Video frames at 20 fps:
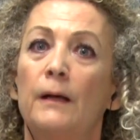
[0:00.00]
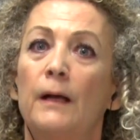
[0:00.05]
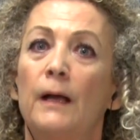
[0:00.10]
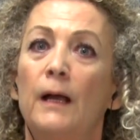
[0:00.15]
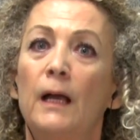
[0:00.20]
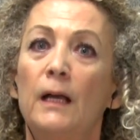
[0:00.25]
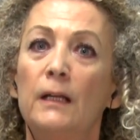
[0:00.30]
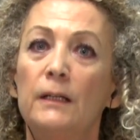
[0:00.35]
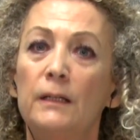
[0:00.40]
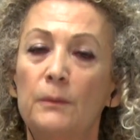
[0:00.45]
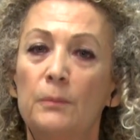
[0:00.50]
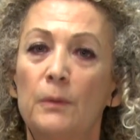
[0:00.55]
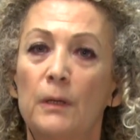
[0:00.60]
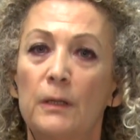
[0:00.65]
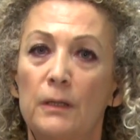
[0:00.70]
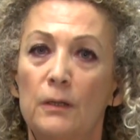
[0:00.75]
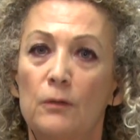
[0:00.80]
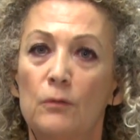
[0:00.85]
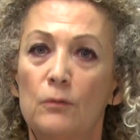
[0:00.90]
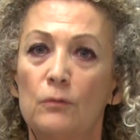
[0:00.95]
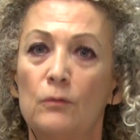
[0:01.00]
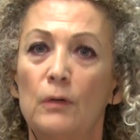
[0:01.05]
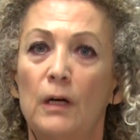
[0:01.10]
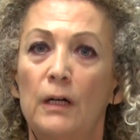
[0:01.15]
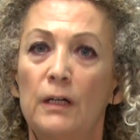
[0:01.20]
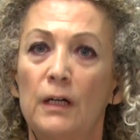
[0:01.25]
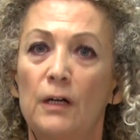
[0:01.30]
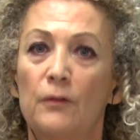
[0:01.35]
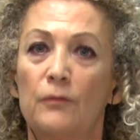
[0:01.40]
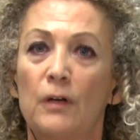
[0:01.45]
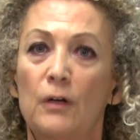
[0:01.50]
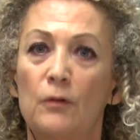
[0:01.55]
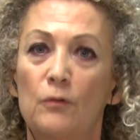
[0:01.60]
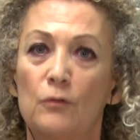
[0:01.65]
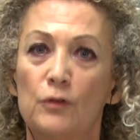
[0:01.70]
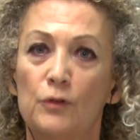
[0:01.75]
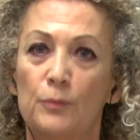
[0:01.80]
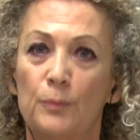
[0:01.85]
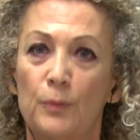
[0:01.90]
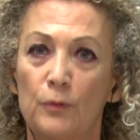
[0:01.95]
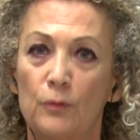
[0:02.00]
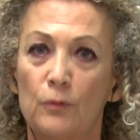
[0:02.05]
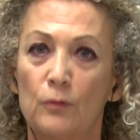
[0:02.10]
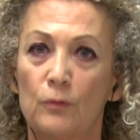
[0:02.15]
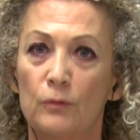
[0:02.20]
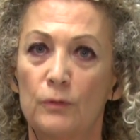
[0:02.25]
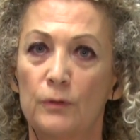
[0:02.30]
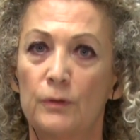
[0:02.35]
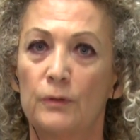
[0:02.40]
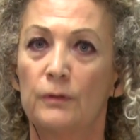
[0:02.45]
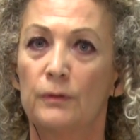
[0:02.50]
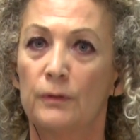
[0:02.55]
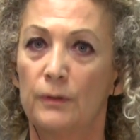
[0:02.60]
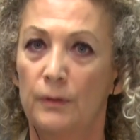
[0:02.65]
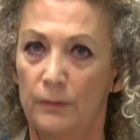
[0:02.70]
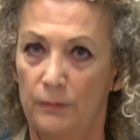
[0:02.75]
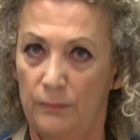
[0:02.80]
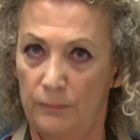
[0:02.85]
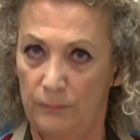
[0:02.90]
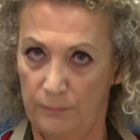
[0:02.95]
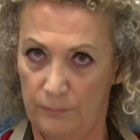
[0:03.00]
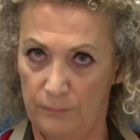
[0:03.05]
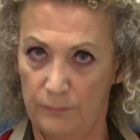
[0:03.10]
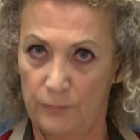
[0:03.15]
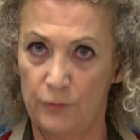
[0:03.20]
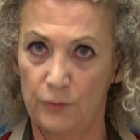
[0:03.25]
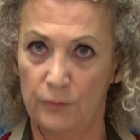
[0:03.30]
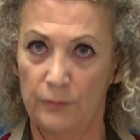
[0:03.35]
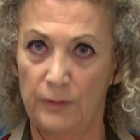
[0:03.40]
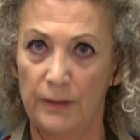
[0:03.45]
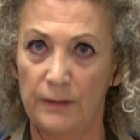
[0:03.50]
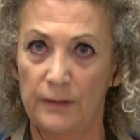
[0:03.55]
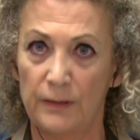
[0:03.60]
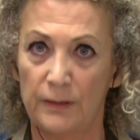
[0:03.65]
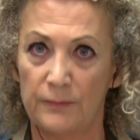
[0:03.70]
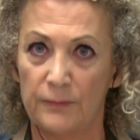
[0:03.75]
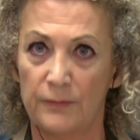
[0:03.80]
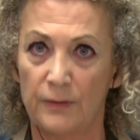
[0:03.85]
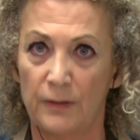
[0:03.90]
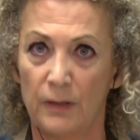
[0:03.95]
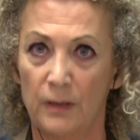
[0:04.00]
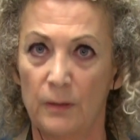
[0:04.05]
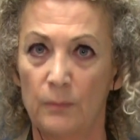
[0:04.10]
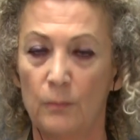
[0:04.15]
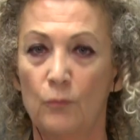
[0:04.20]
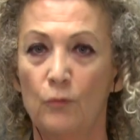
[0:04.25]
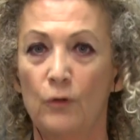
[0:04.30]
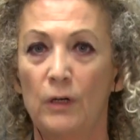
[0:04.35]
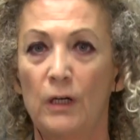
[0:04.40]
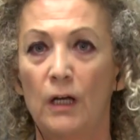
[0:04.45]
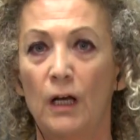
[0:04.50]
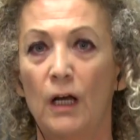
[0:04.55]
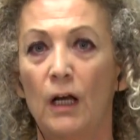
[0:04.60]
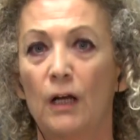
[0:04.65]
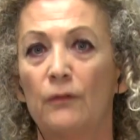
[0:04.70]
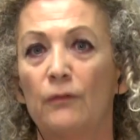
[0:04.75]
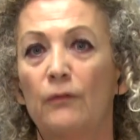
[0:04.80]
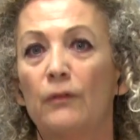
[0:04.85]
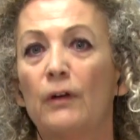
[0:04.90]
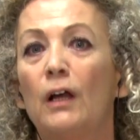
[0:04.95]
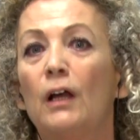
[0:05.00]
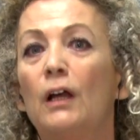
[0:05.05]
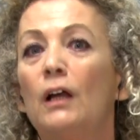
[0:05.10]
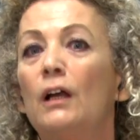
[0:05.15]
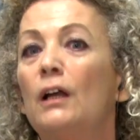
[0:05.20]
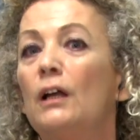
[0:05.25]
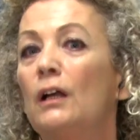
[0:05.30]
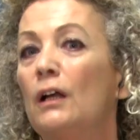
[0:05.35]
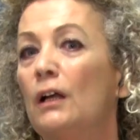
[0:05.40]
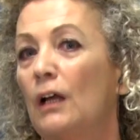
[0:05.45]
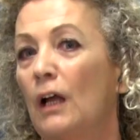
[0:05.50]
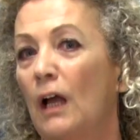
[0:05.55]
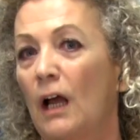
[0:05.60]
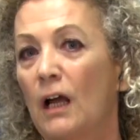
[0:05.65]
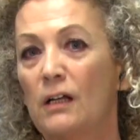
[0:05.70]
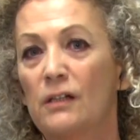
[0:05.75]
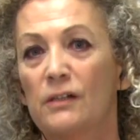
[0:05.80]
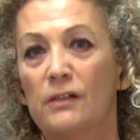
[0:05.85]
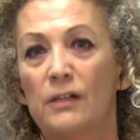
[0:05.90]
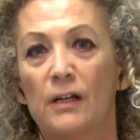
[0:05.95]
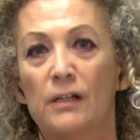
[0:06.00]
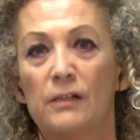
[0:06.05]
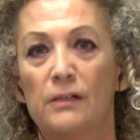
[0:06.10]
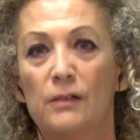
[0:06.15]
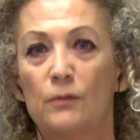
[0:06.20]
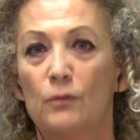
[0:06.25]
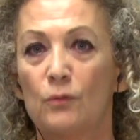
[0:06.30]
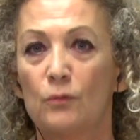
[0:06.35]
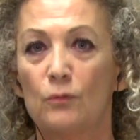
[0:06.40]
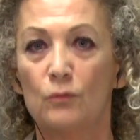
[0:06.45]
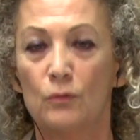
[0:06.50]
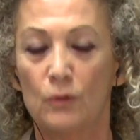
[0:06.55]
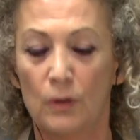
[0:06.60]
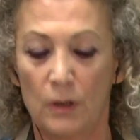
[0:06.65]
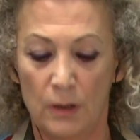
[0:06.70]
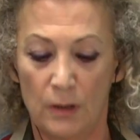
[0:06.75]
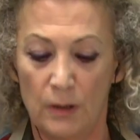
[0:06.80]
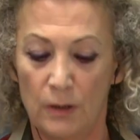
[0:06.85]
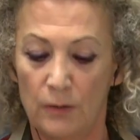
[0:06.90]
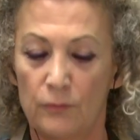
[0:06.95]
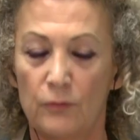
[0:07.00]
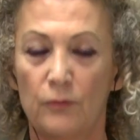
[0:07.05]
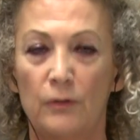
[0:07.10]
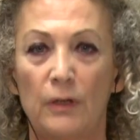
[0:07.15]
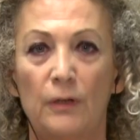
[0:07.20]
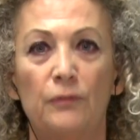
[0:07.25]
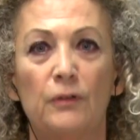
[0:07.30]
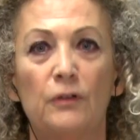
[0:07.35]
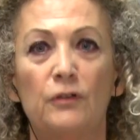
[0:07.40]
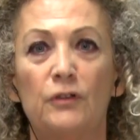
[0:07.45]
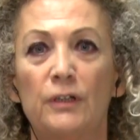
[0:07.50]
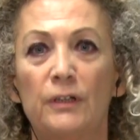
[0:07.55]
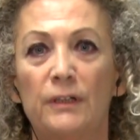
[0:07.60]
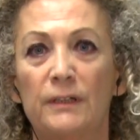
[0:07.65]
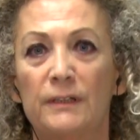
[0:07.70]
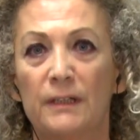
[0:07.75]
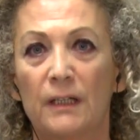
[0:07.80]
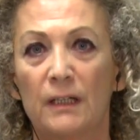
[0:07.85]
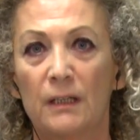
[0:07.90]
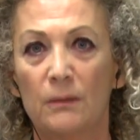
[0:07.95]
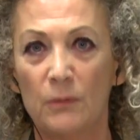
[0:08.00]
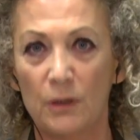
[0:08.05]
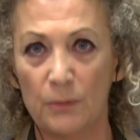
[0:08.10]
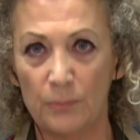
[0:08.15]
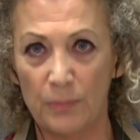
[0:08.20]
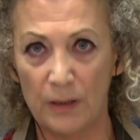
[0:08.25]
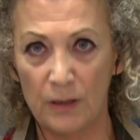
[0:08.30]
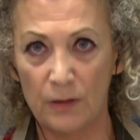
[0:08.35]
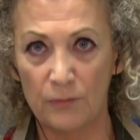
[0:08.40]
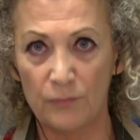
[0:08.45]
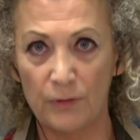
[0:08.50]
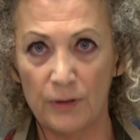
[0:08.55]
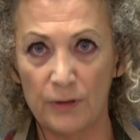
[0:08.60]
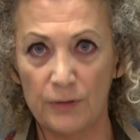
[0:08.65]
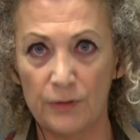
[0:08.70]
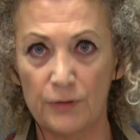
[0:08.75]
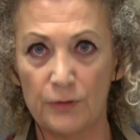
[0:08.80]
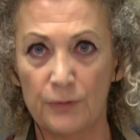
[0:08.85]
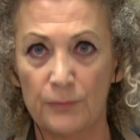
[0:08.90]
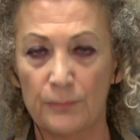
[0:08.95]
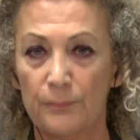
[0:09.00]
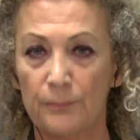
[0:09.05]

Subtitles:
Any Afghan who's paroled during that time will have access to the refugee resettlement benefits,